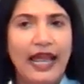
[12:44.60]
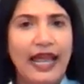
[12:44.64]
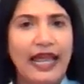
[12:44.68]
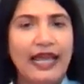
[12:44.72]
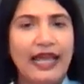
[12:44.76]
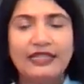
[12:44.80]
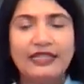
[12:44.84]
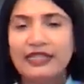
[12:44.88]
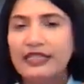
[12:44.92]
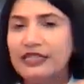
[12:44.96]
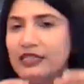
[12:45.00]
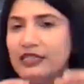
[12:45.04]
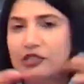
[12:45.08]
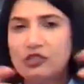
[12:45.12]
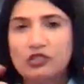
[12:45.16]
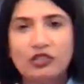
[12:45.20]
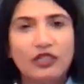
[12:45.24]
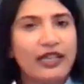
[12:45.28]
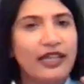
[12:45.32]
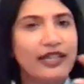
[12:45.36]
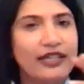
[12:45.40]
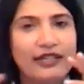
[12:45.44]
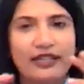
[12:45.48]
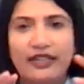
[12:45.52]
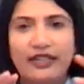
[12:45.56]
And initially,
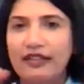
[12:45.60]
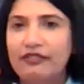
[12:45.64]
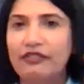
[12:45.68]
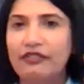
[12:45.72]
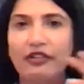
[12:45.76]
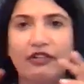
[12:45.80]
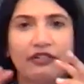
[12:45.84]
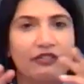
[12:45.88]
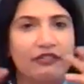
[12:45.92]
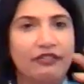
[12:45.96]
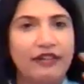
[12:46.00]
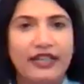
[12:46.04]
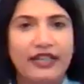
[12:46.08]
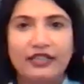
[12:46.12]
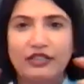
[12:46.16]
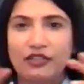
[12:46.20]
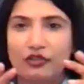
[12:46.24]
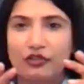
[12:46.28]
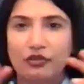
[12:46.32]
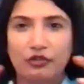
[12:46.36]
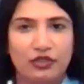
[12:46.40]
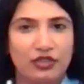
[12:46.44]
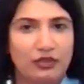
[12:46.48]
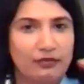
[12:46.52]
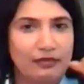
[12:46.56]
I never read
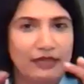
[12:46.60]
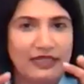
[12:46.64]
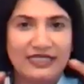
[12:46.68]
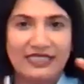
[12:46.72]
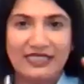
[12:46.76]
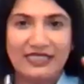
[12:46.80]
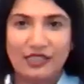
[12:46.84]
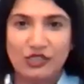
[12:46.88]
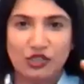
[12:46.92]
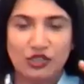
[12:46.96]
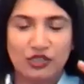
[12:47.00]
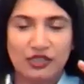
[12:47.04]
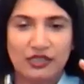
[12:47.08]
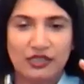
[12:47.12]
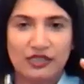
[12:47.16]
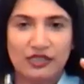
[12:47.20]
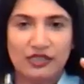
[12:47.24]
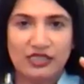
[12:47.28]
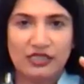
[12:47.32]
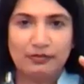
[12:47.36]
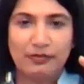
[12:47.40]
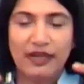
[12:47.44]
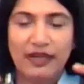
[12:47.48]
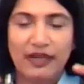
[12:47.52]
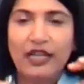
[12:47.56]
through the
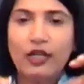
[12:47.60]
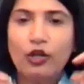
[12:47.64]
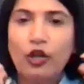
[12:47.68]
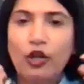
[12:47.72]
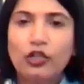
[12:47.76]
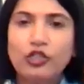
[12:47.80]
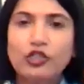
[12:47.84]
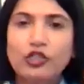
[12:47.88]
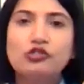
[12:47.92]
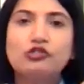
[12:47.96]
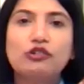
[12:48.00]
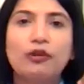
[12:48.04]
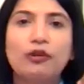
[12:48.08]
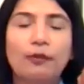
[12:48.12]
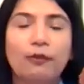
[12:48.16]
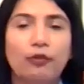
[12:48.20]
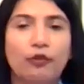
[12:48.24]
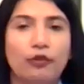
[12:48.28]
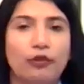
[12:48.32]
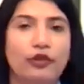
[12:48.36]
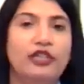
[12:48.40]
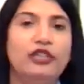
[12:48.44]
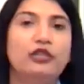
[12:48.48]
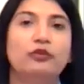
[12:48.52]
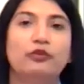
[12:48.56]
messages, but I got to a
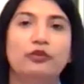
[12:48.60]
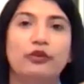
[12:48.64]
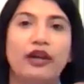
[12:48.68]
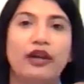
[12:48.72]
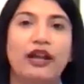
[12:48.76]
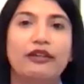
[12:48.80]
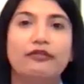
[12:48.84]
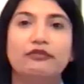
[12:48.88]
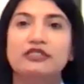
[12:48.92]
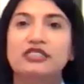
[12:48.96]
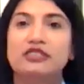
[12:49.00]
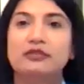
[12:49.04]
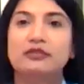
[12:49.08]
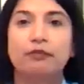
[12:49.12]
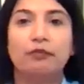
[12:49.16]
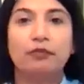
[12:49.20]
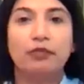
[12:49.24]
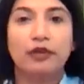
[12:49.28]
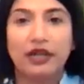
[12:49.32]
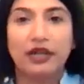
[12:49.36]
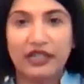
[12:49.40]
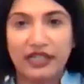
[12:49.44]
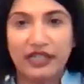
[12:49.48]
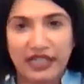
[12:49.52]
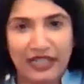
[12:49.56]
point where I was
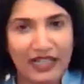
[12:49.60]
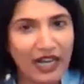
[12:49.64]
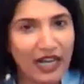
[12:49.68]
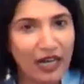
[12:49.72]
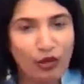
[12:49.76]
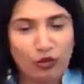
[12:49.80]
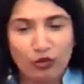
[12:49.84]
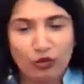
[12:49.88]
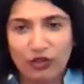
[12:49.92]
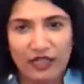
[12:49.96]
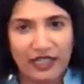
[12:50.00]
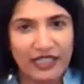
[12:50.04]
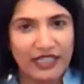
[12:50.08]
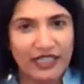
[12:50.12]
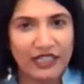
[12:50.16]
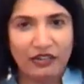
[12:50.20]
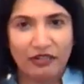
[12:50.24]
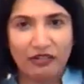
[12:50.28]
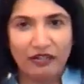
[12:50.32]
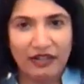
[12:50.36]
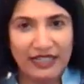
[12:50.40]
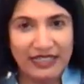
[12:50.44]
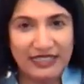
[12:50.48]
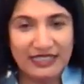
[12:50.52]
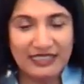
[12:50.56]
burning out like
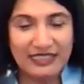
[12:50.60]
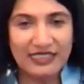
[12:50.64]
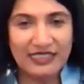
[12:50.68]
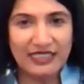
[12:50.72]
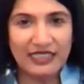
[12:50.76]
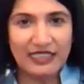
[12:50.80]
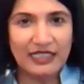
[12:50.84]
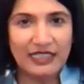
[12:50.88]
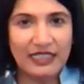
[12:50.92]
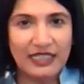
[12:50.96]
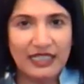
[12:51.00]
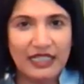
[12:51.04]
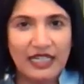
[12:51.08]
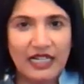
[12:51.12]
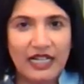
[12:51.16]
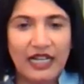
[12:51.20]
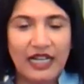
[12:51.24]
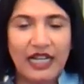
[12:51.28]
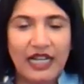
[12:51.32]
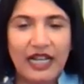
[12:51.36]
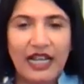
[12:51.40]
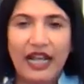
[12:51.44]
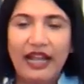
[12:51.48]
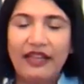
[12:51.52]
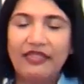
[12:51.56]
crazy.
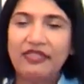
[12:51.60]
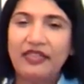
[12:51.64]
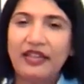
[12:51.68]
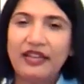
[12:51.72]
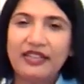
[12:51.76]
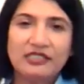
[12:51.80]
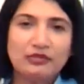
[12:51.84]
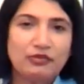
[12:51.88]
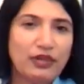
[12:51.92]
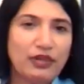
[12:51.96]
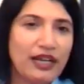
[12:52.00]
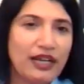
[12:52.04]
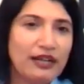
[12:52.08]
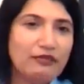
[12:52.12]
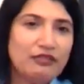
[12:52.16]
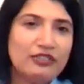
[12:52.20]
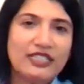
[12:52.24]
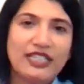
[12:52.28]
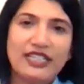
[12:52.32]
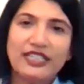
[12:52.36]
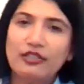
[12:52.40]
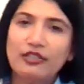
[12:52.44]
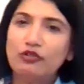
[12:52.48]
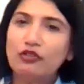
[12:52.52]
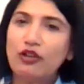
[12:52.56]
And that's when I was
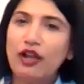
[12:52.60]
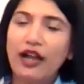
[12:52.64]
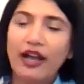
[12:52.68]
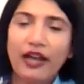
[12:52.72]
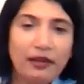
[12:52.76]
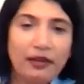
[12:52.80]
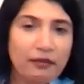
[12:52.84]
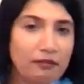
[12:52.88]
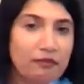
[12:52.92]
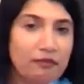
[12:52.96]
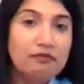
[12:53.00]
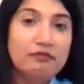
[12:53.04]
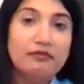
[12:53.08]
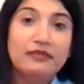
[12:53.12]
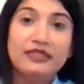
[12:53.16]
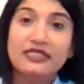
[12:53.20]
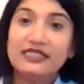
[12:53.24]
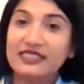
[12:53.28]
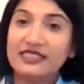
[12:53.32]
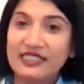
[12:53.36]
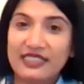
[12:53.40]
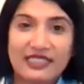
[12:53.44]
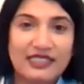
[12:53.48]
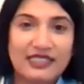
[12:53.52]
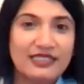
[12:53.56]
like, I'm
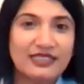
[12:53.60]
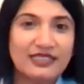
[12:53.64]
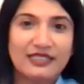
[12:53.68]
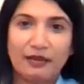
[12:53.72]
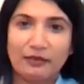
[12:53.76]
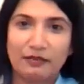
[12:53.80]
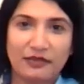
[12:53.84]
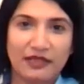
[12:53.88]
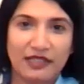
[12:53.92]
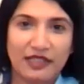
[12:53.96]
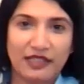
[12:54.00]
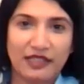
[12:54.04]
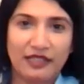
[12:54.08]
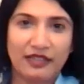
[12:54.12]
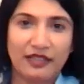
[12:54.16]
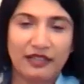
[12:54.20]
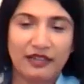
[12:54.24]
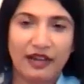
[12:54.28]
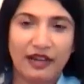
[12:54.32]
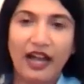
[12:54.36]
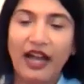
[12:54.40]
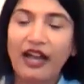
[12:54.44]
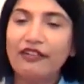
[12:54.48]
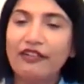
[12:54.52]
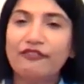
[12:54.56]
missing something
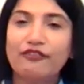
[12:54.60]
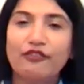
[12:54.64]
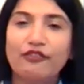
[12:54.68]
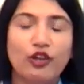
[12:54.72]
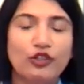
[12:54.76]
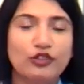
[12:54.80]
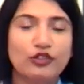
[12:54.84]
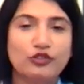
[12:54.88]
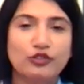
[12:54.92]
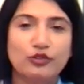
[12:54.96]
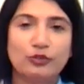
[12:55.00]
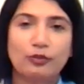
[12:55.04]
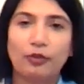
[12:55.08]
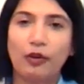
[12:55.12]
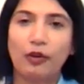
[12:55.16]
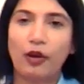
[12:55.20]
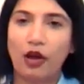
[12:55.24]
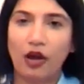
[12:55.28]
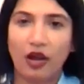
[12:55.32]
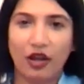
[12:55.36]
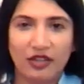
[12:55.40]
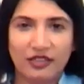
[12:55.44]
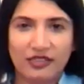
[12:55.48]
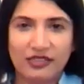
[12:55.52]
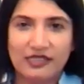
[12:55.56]
here. I've got to
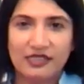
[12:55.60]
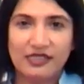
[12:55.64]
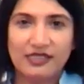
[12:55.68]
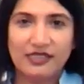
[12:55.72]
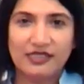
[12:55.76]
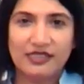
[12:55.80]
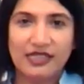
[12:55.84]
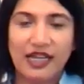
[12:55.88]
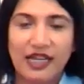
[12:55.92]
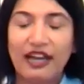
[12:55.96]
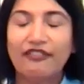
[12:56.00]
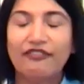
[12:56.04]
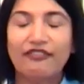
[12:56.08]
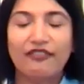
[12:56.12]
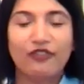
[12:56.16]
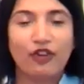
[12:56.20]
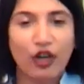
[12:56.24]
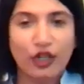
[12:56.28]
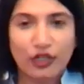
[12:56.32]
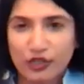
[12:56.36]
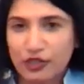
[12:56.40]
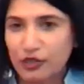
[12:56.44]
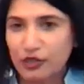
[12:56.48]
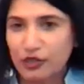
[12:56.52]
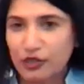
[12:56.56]
pause. I've
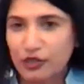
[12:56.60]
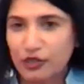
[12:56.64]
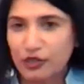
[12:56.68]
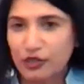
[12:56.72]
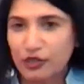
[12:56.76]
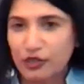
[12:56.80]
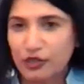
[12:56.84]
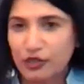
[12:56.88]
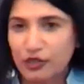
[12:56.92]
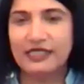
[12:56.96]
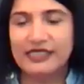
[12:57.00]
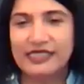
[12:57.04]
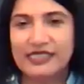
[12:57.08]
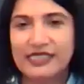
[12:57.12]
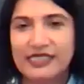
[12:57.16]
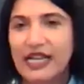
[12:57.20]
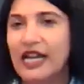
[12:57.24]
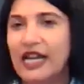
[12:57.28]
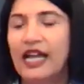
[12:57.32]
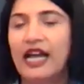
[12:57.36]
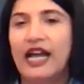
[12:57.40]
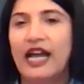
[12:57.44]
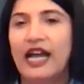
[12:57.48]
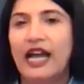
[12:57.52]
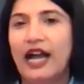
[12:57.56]
got to pause.
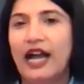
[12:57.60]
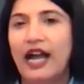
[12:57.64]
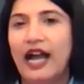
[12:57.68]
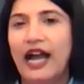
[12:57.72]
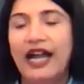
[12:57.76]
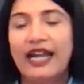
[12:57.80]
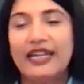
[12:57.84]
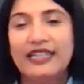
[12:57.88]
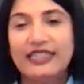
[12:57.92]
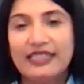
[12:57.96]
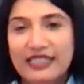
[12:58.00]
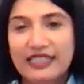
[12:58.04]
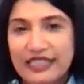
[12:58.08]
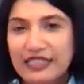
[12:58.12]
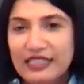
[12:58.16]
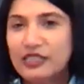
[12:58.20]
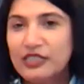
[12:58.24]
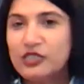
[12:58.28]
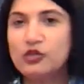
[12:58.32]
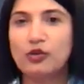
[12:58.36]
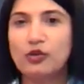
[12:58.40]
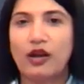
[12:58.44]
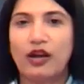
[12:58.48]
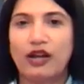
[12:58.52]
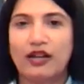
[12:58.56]
I
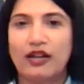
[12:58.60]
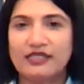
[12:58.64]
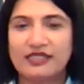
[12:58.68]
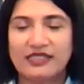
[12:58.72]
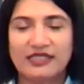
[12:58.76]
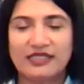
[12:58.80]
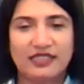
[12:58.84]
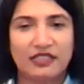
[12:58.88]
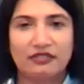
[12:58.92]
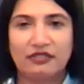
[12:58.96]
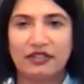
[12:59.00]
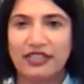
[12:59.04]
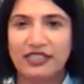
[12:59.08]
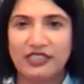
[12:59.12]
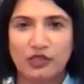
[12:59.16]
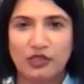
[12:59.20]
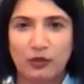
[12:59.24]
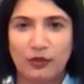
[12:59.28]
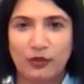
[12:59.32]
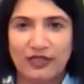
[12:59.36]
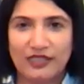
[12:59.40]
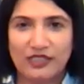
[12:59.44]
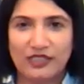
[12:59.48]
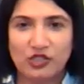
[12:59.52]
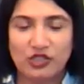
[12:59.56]
need to ask the right
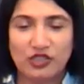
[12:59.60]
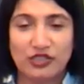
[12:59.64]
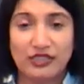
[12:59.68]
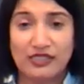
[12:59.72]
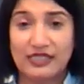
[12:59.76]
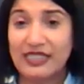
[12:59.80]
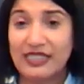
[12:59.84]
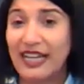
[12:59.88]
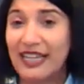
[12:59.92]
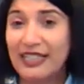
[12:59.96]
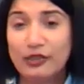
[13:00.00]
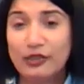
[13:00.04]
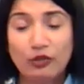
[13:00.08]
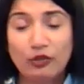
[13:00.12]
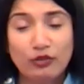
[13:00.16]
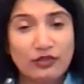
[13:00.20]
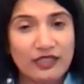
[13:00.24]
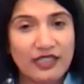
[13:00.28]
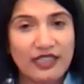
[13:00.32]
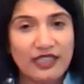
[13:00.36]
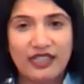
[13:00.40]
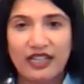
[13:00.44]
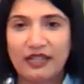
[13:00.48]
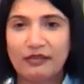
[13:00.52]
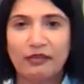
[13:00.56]
questions. I don't
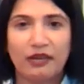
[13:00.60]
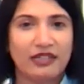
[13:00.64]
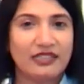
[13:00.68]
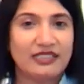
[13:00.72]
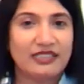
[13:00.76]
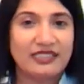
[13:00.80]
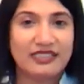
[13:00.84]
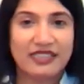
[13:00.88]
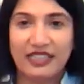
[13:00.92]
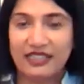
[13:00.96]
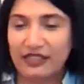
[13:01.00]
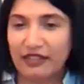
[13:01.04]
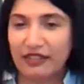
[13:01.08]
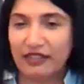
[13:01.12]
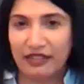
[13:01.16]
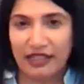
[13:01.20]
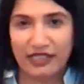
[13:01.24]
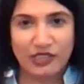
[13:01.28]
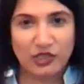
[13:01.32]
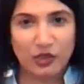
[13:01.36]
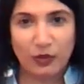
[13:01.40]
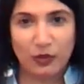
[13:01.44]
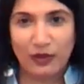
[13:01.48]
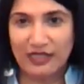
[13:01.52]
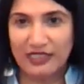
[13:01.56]
think I'm asking the
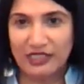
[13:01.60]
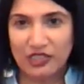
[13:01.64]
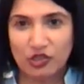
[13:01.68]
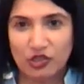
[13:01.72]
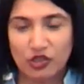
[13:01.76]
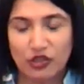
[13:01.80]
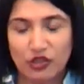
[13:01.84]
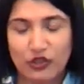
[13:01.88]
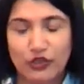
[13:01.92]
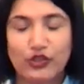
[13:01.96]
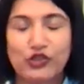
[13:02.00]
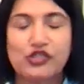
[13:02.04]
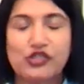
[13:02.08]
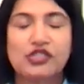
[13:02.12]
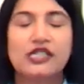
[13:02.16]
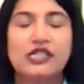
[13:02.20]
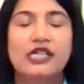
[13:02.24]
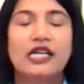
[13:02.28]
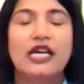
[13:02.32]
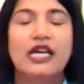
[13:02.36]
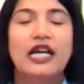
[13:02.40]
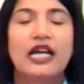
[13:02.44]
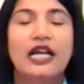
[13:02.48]
right questions.